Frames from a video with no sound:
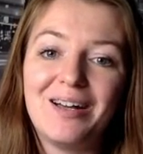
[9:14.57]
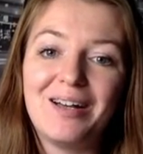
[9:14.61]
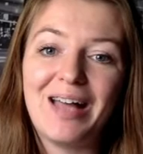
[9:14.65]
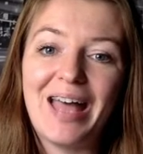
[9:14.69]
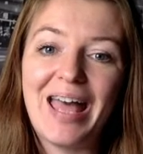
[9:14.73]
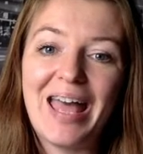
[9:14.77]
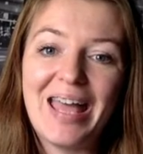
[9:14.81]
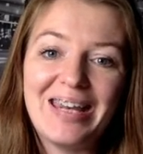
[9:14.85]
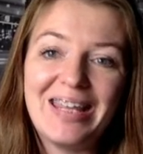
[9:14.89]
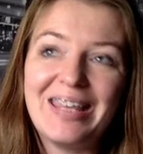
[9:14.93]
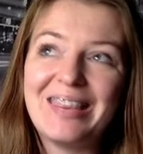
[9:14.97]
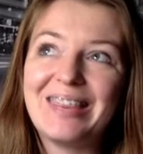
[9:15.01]

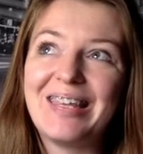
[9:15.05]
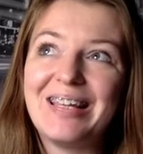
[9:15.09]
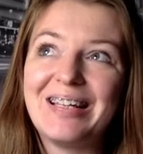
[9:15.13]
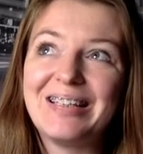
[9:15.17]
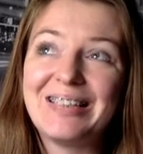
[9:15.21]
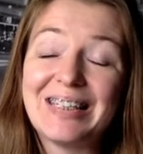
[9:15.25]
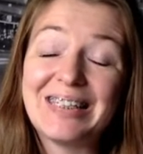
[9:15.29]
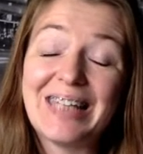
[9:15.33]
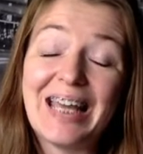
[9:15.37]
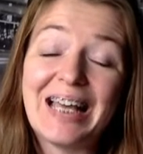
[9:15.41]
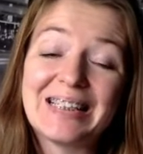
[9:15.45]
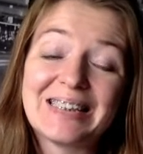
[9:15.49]
anything
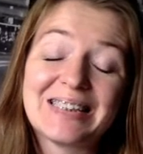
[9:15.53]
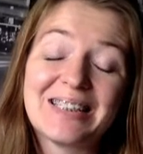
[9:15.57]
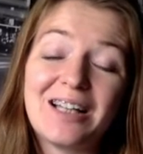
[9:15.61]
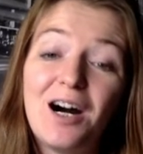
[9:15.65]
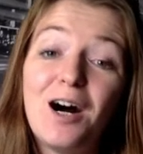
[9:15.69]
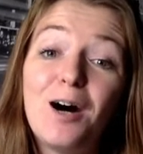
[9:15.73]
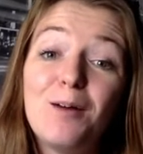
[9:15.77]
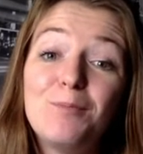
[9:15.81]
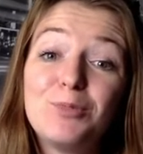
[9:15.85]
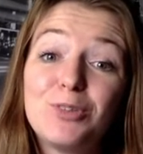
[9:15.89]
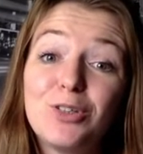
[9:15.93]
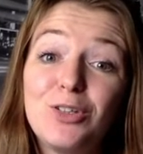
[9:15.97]
that has
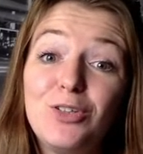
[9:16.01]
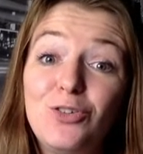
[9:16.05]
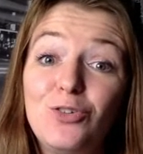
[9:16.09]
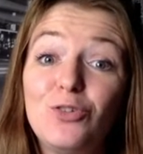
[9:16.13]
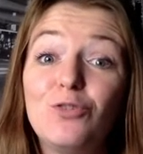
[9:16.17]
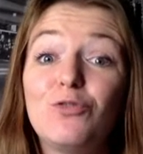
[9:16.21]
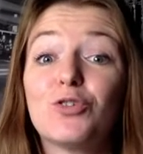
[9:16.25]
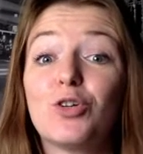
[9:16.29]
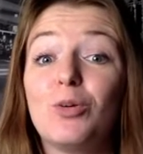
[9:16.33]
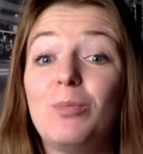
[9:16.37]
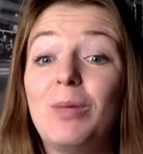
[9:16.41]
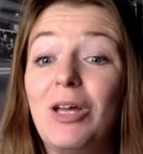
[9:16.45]
come to you
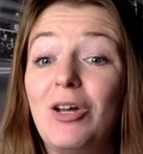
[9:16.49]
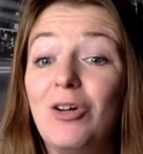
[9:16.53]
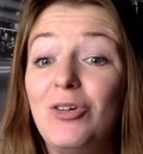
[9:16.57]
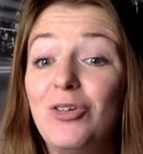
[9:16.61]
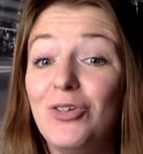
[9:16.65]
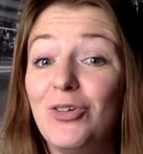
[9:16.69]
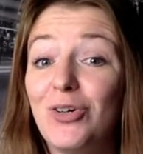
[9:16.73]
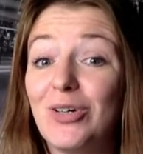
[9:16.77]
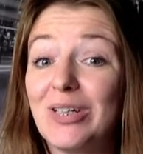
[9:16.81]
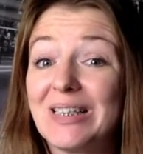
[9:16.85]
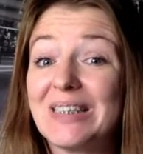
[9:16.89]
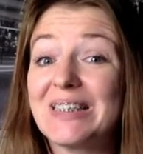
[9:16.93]
from
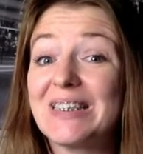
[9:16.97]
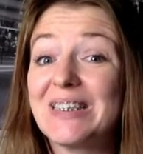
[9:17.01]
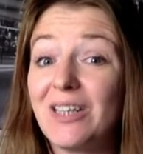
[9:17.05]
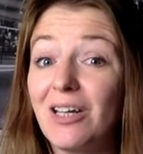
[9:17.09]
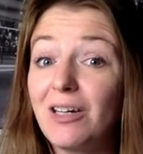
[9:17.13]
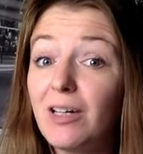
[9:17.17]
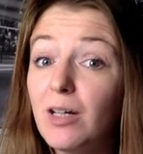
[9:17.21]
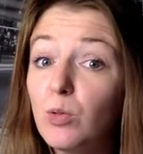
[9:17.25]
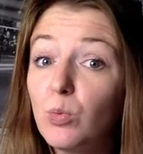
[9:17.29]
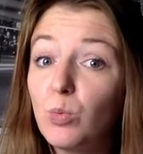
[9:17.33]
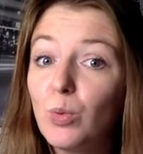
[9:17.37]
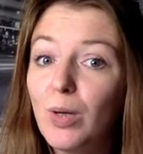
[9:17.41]
your
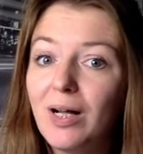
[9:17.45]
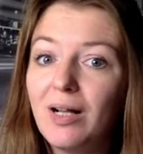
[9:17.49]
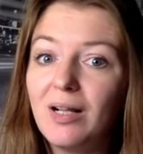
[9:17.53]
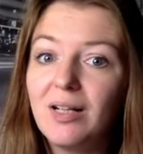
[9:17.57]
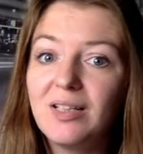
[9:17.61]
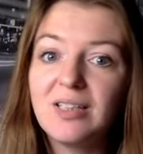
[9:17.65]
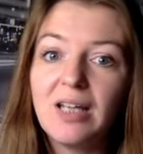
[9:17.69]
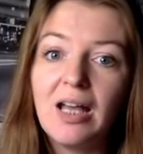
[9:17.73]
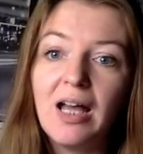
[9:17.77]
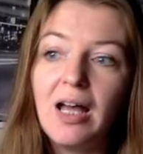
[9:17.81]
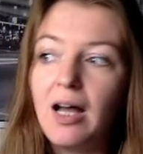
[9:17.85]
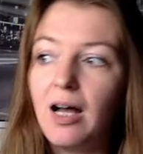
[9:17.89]
external
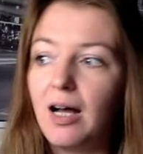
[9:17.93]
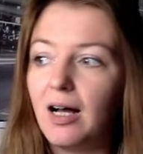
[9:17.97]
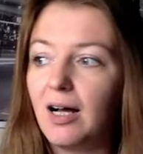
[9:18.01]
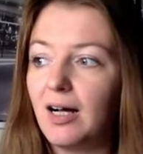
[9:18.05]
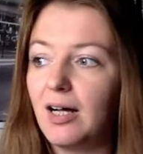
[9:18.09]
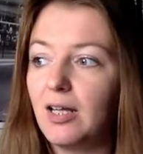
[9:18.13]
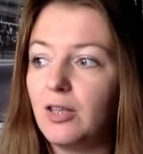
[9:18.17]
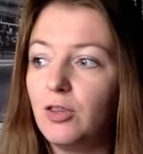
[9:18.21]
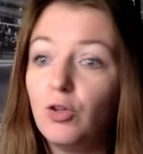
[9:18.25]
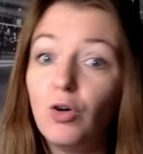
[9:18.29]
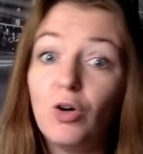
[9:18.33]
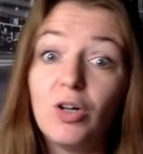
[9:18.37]
world,
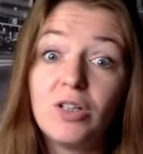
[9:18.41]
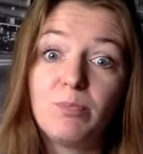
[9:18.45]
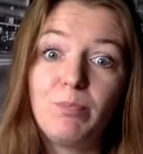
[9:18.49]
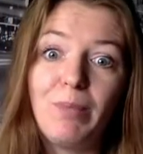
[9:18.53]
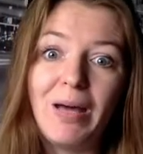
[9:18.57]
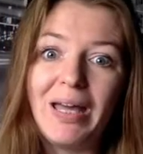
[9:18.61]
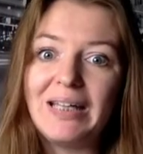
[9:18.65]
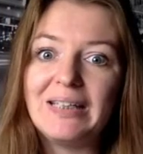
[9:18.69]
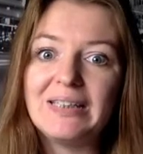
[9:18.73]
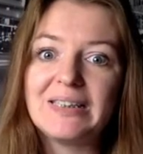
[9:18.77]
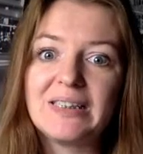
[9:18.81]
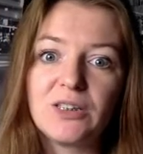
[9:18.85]
not
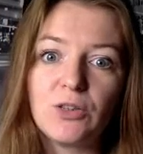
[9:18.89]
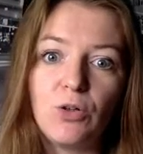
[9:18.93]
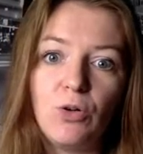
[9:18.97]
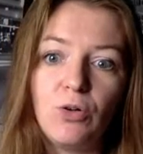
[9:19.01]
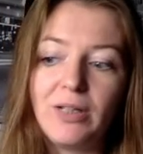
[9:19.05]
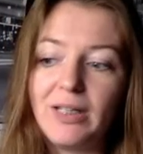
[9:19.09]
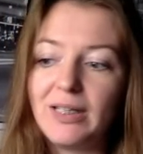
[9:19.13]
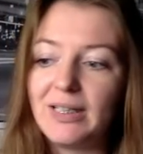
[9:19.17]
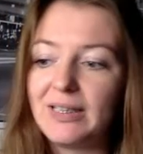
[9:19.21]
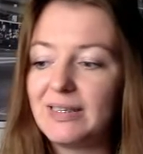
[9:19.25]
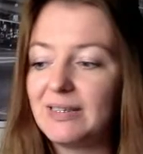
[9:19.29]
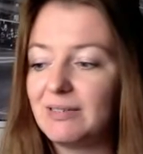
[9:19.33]
based
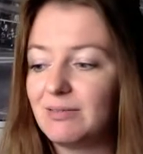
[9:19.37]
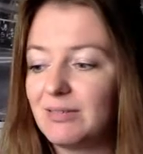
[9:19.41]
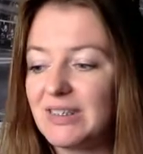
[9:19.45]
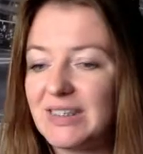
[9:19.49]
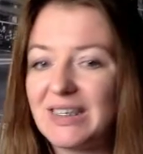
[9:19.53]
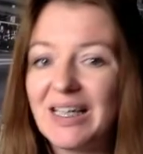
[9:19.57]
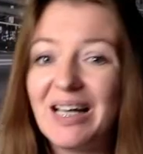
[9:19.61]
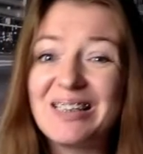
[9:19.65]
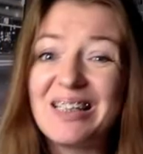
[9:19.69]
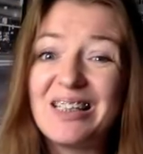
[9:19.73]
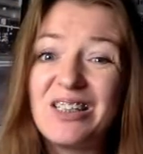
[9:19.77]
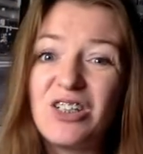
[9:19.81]
on a
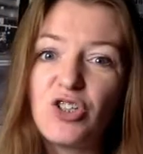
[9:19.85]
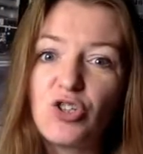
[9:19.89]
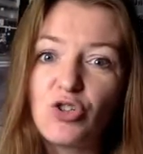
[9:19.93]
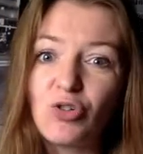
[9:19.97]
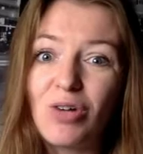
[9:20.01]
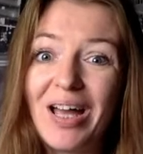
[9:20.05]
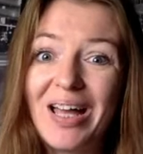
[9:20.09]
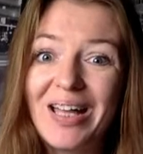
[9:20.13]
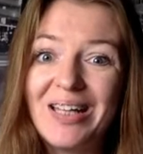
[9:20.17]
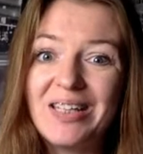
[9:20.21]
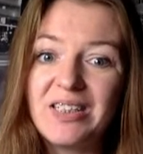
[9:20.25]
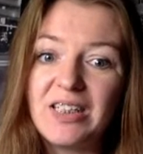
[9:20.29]
certain
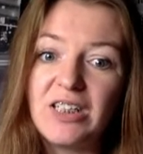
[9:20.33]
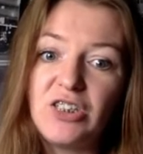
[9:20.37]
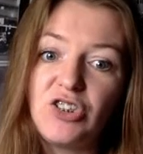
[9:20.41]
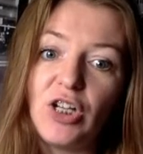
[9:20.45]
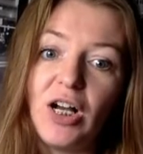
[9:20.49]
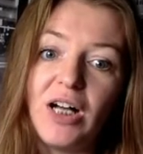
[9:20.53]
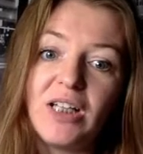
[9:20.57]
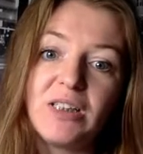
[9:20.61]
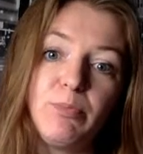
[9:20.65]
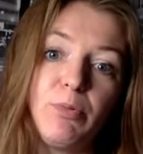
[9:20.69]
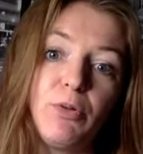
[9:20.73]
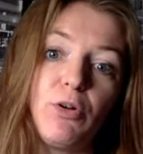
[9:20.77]
trend,
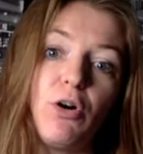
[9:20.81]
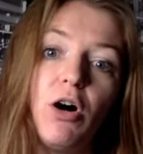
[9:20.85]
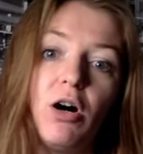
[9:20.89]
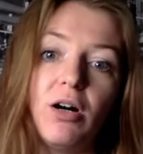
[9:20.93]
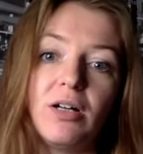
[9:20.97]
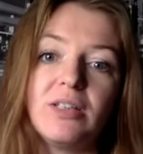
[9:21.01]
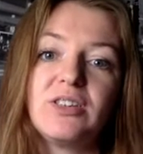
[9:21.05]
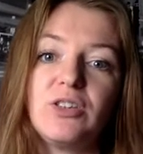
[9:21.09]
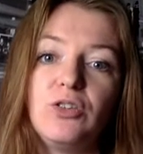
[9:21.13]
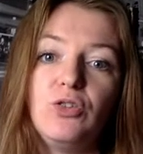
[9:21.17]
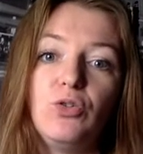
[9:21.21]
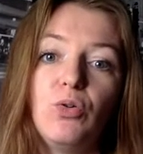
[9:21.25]
just
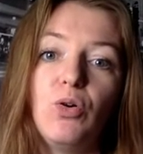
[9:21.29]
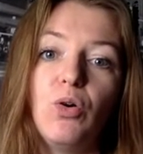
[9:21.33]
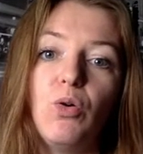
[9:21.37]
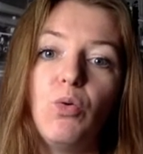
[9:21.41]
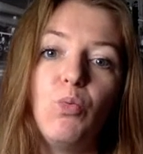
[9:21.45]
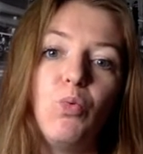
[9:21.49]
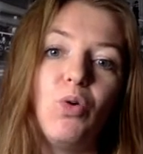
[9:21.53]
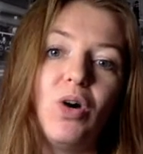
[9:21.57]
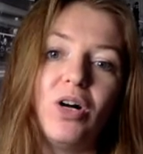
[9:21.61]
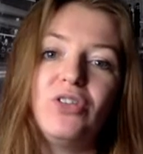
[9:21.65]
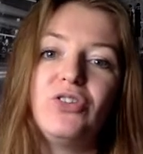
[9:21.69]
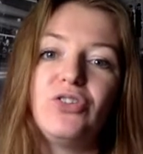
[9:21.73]
because you
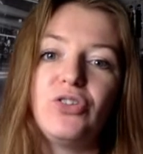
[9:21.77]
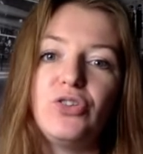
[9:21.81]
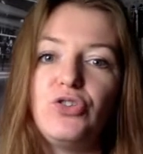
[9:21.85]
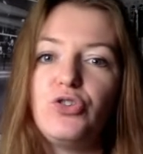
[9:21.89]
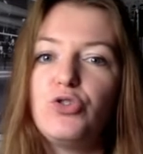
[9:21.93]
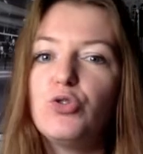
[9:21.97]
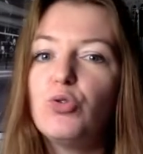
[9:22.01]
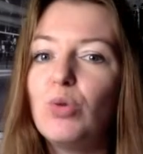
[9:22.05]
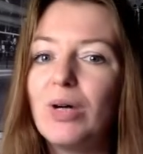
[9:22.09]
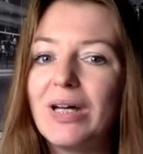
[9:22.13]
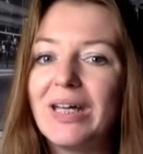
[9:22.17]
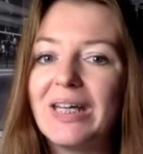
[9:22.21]
want to
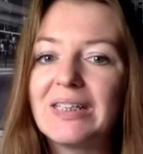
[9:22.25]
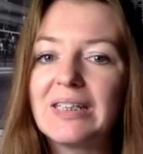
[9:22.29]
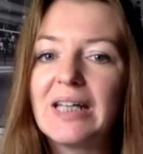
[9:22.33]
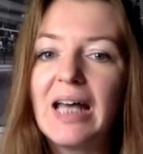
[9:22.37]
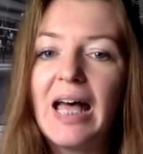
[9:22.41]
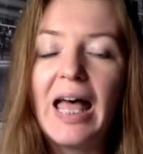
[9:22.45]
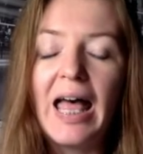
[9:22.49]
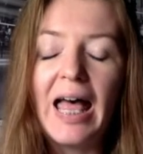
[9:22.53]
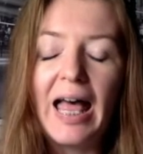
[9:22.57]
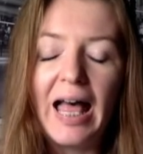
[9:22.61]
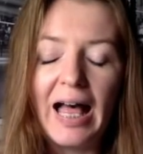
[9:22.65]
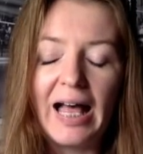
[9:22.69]
do it.
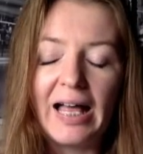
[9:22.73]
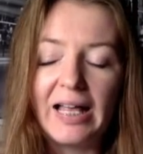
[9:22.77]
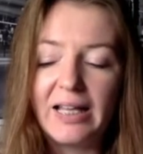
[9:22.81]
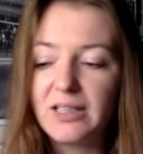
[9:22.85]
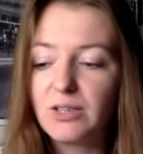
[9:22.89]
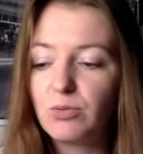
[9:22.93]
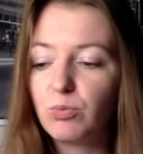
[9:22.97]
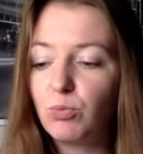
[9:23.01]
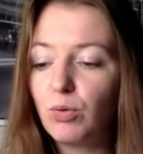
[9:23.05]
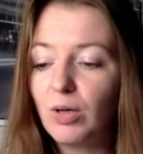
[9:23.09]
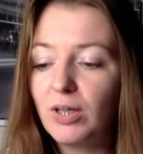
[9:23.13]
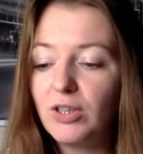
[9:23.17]

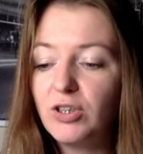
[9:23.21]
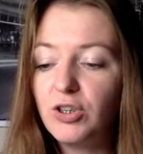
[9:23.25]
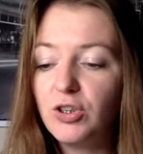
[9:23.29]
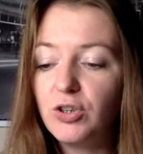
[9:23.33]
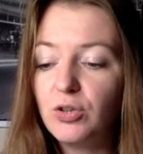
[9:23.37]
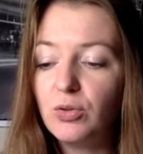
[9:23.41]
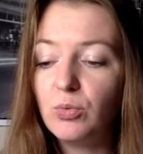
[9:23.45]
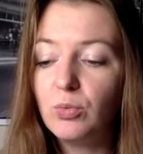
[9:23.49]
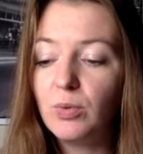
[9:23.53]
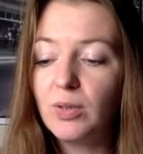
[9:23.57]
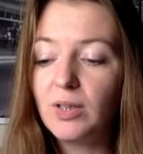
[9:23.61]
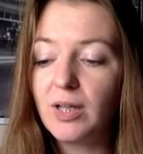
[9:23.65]
And what
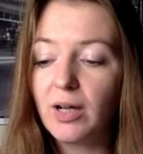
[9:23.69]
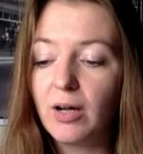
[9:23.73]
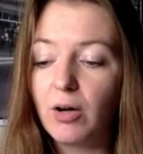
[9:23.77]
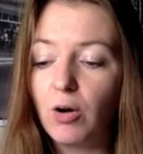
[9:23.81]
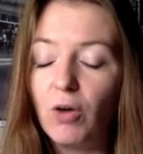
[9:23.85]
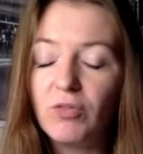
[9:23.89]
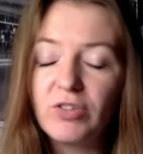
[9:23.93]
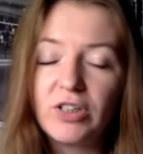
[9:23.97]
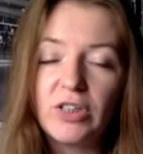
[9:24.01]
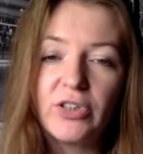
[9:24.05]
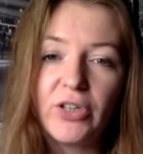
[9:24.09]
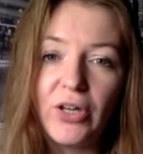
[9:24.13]
you will
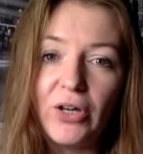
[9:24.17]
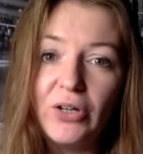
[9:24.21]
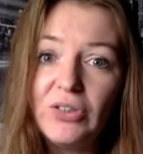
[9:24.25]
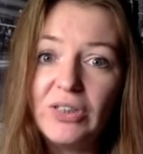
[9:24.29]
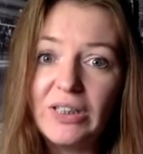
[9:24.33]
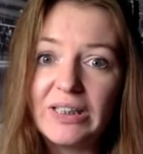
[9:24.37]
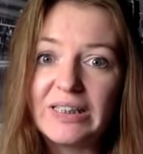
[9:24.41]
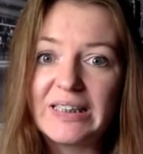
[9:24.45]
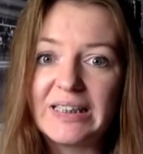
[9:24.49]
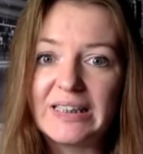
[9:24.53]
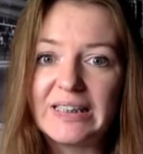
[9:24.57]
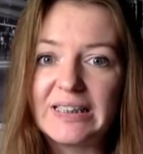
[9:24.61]
often
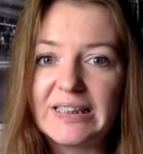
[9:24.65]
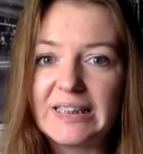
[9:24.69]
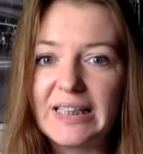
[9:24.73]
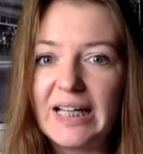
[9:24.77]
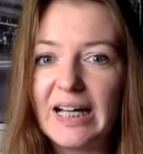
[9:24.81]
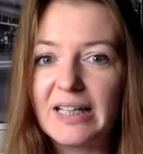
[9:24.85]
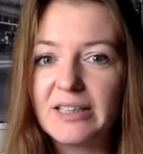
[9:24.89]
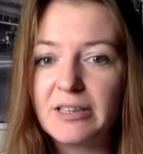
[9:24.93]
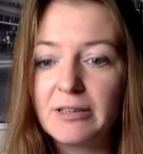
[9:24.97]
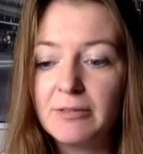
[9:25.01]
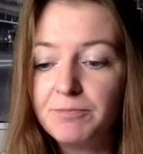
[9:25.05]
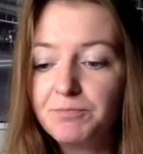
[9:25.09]
notice is
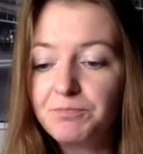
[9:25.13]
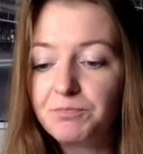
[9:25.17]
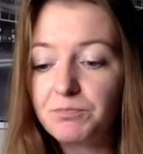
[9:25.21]
that